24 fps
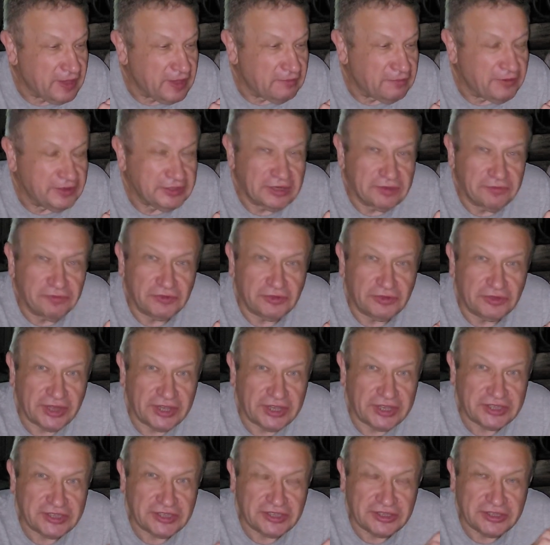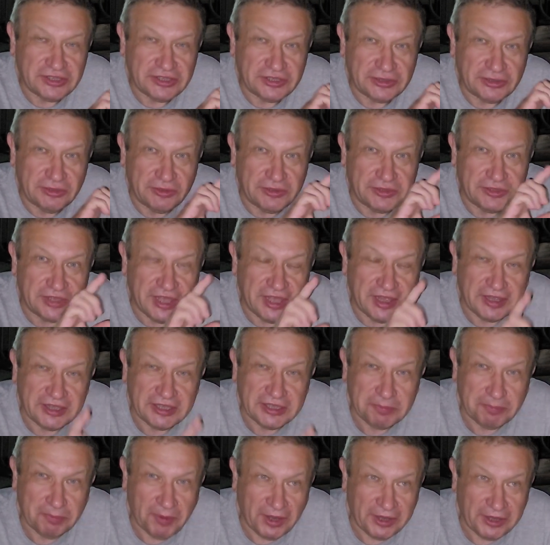where inflorescence looks like a
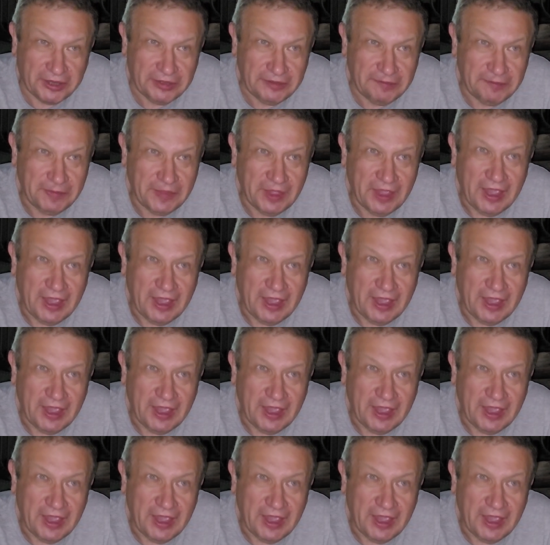spiral,